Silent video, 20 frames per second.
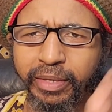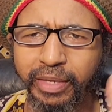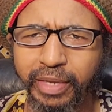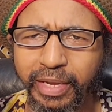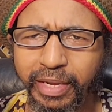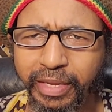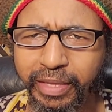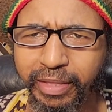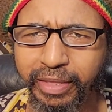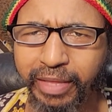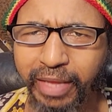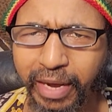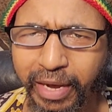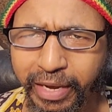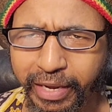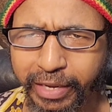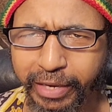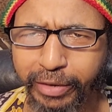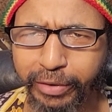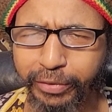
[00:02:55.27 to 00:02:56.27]
It is
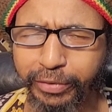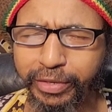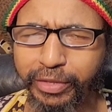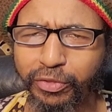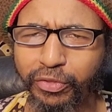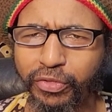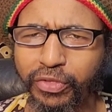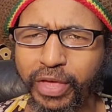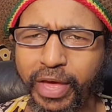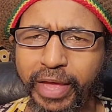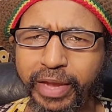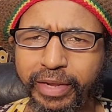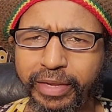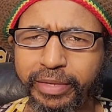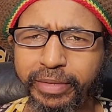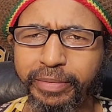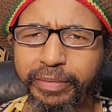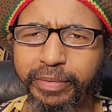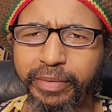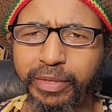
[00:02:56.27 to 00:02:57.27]
clear this channel
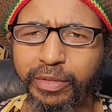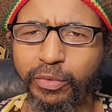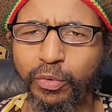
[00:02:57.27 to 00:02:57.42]
is